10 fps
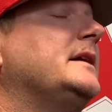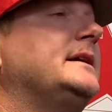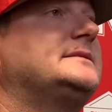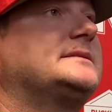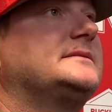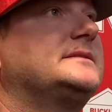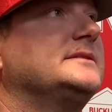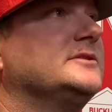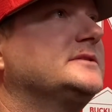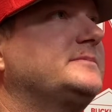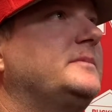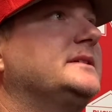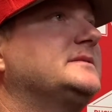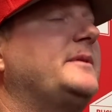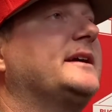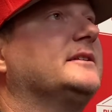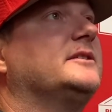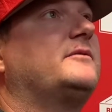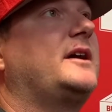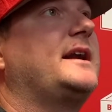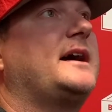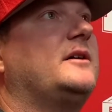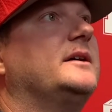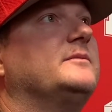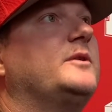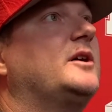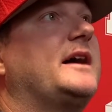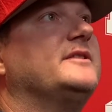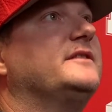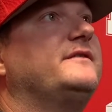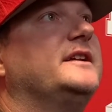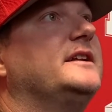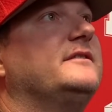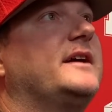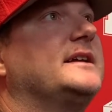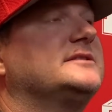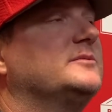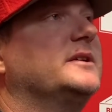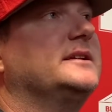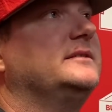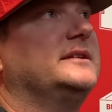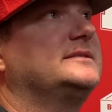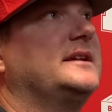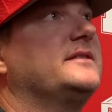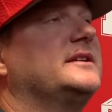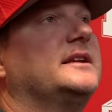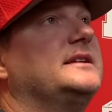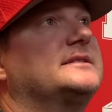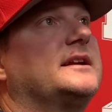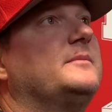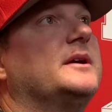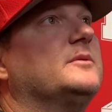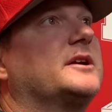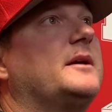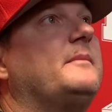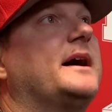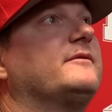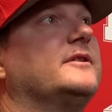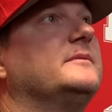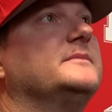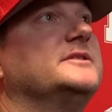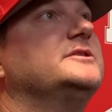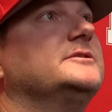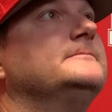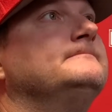It's speculative right now. We don't have a definitive answer, but it's nothing that he's going to be able to come back from this year.